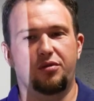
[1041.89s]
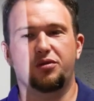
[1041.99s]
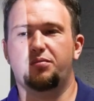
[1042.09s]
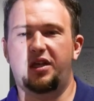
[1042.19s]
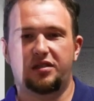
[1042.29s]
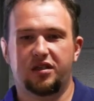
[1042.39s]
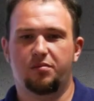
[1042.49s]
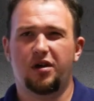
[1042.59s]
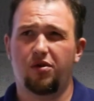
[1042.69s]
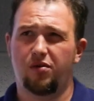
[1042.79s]
It was meant to
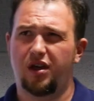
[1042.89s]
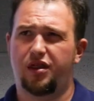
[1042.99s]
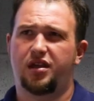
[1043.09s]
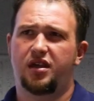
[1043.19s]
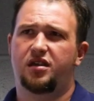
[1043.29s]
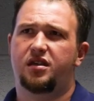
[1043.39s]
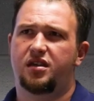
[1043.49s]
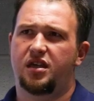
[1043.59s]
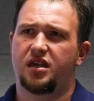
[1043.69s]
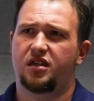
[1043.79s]
come out, I
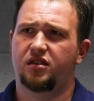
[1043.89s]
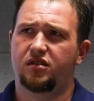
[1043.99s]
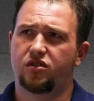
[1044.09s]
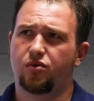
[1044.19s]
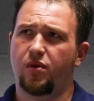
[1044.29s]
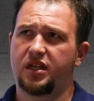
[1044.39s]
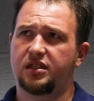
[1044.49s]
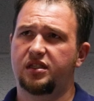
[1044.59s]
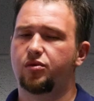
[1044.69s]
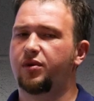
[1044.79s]
think, in
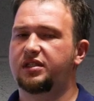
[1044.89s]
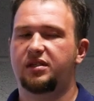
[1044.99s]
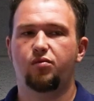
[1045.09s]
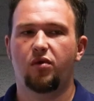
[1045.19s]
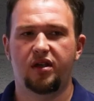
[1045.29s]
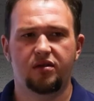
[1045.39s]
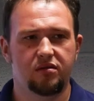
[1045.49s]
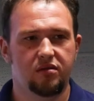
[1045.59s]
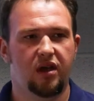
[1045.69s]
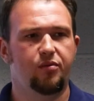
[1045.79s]

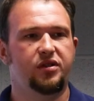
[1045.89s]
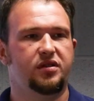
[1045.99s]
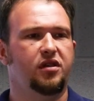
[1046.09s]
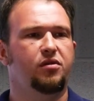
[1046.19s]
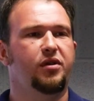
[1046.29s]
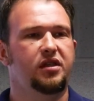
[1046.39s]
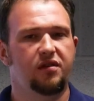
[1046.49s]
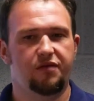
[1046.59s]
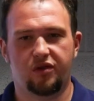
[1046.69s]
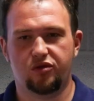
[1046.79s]
2021, and we're still
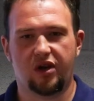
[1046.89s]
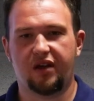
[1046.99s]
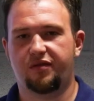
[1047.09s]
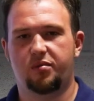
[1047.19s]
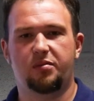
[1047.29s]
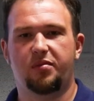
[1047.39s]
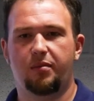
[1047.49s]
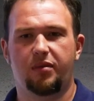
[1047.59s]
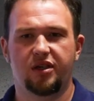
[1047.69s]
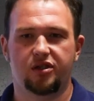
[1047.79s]
waiting for the draft to be
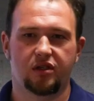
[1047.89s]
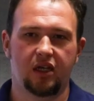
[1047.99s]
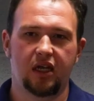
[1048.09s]
published.